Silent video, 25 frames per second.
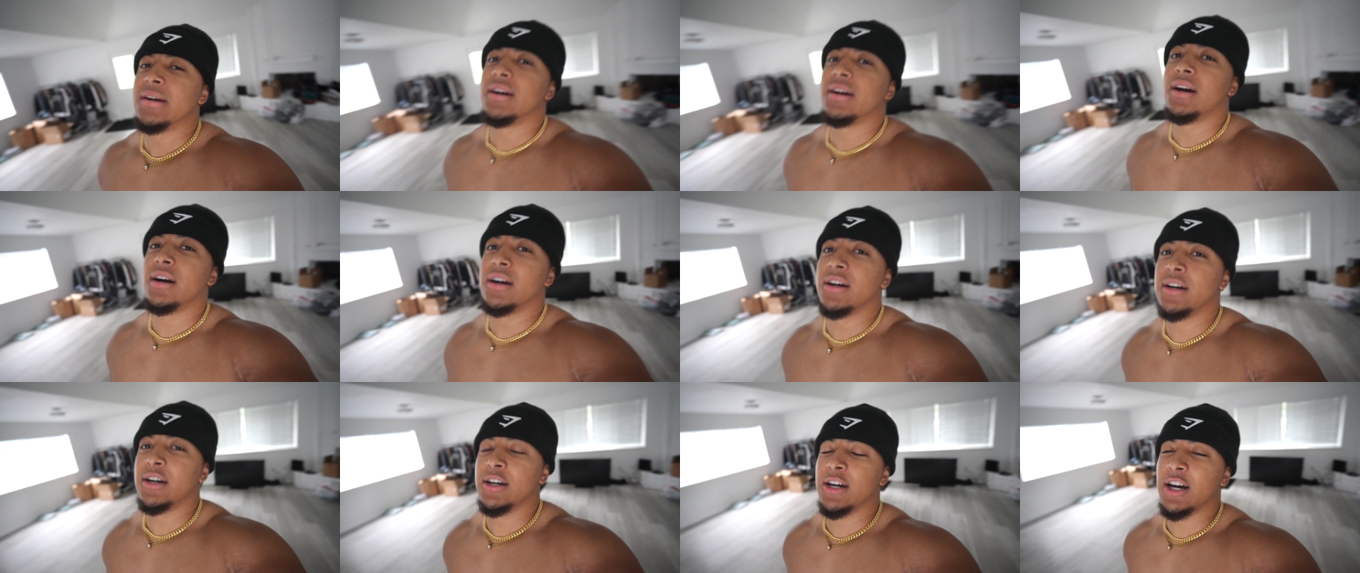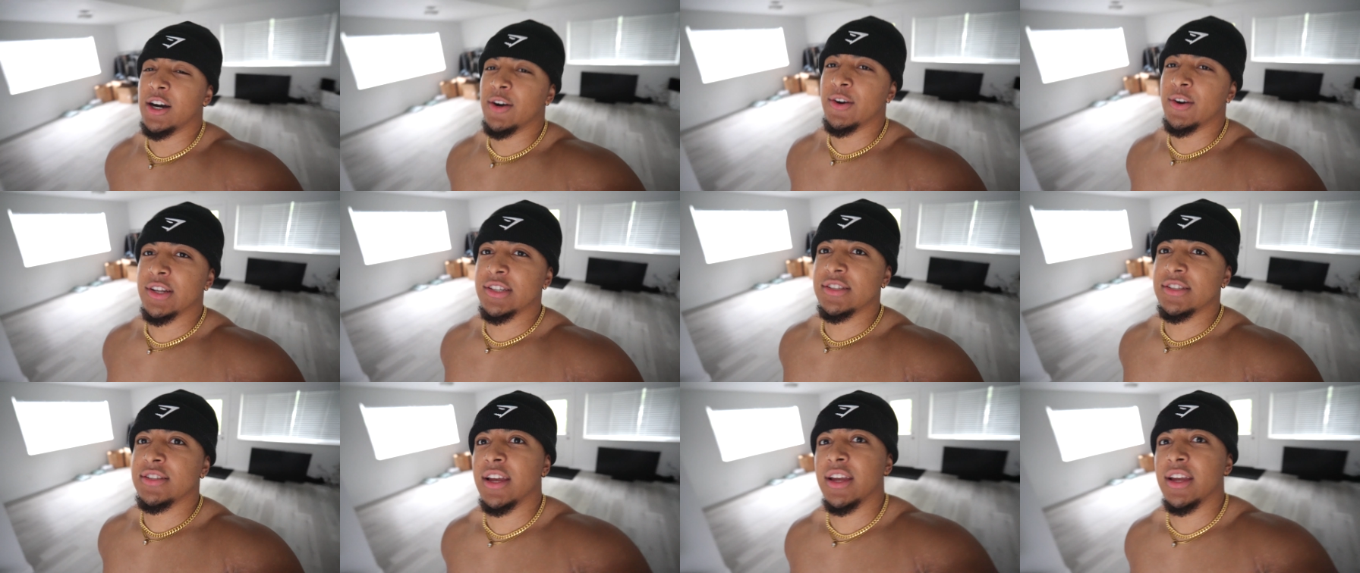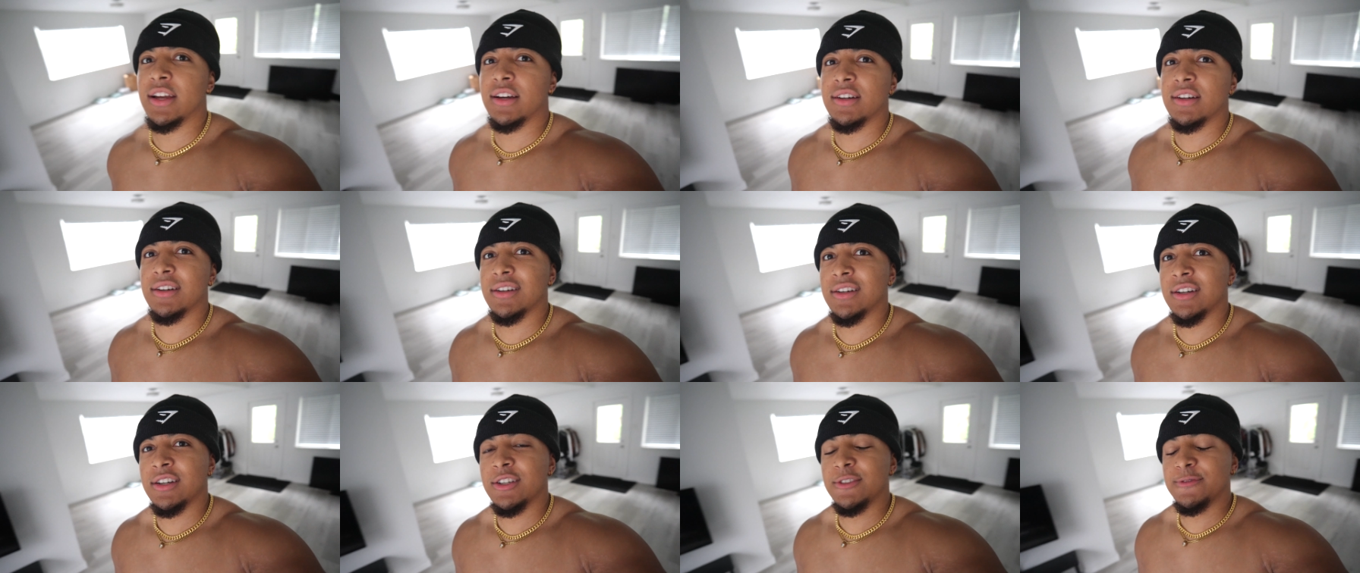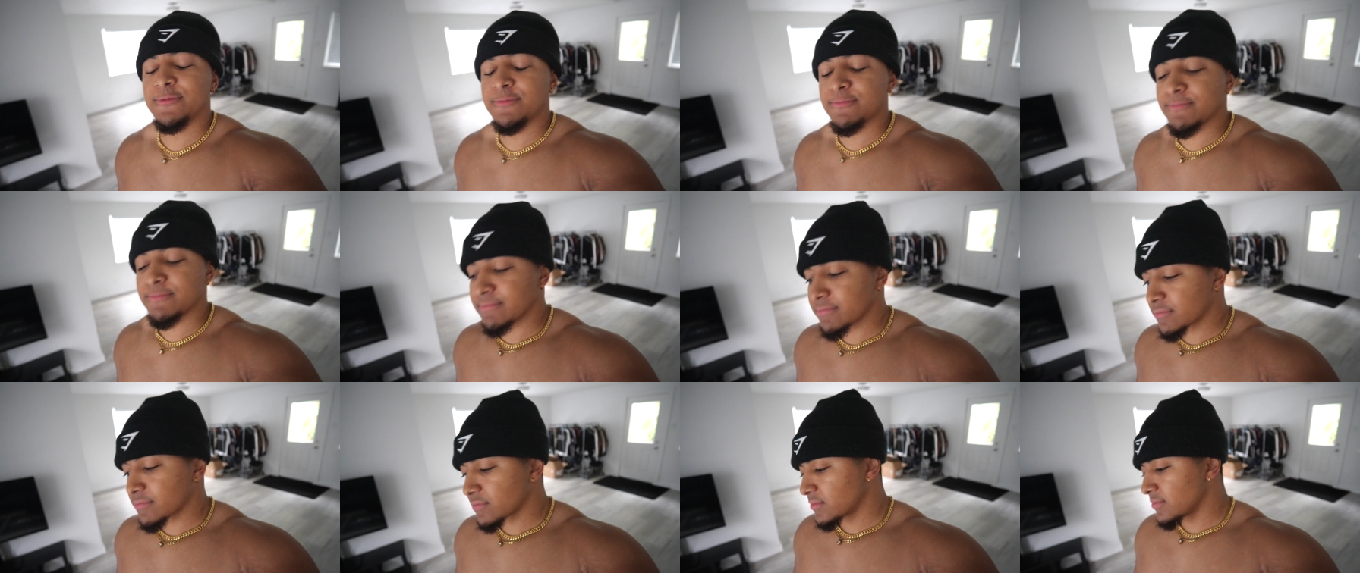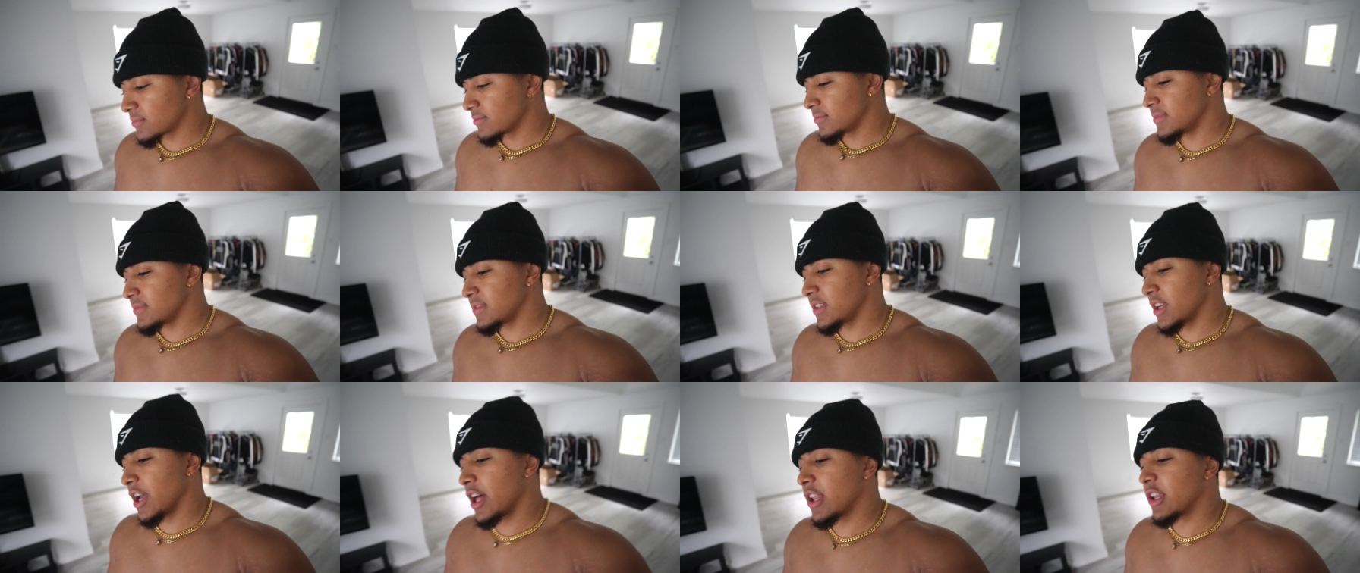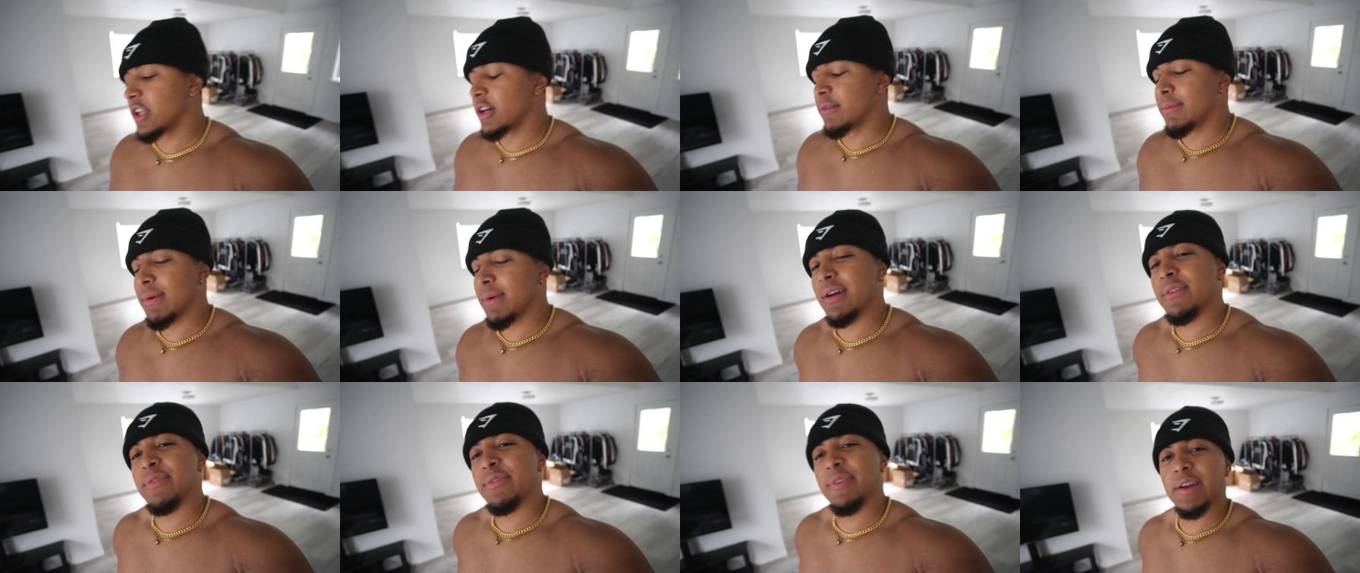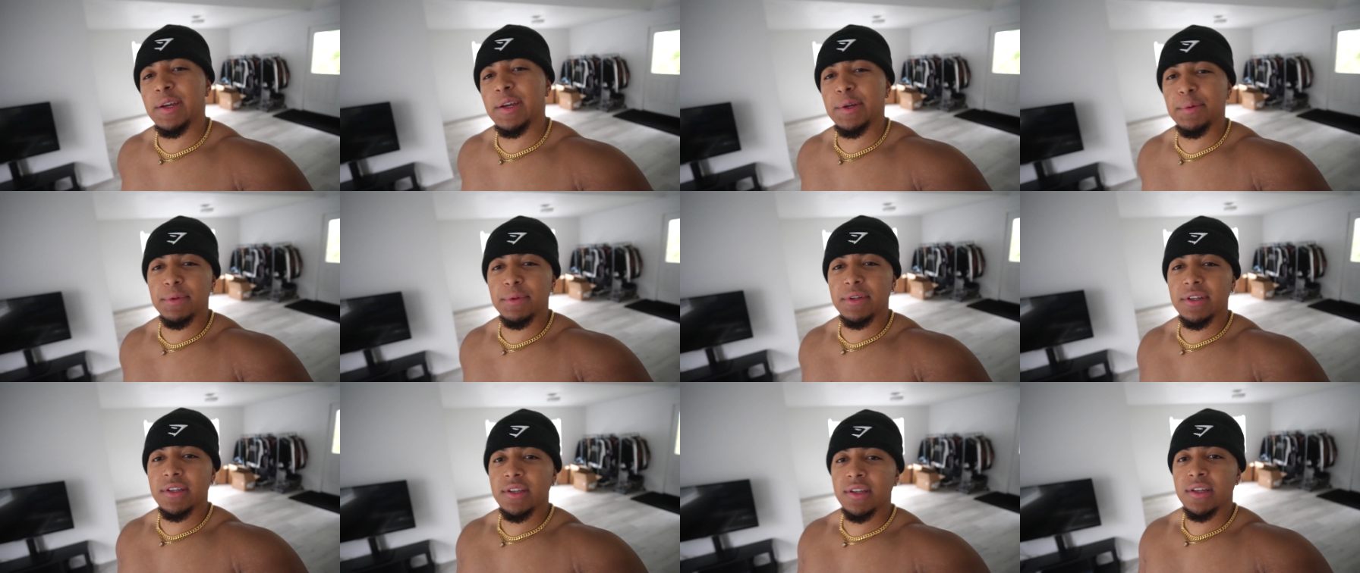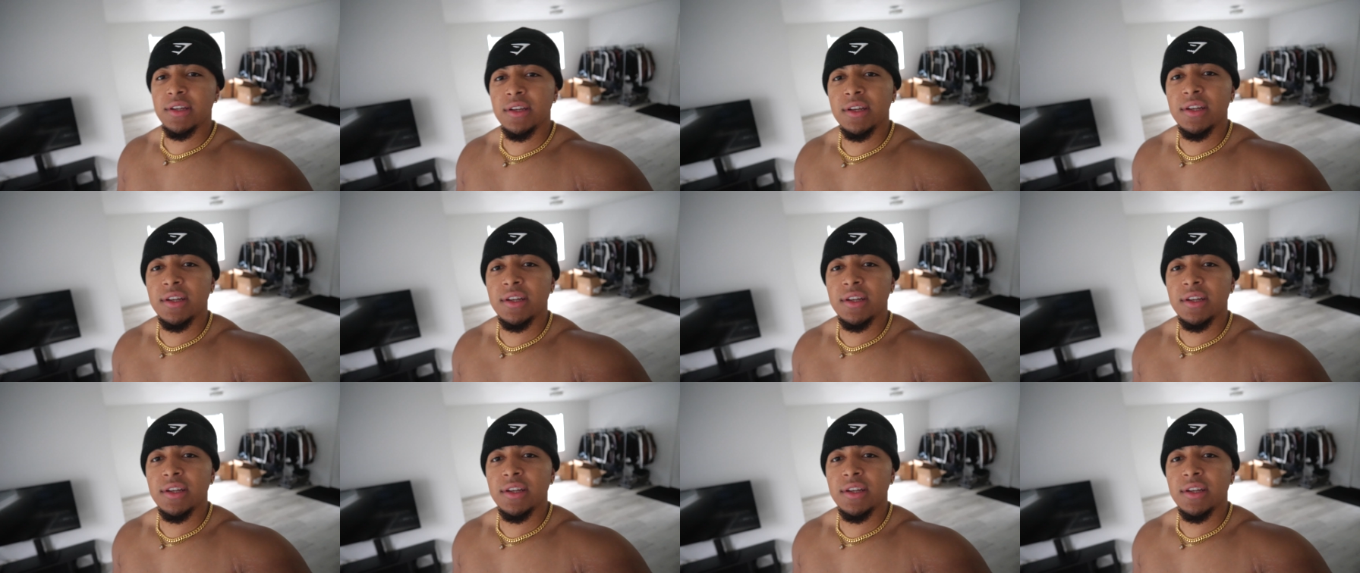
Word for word: uh, I wanna say uh, I love my family.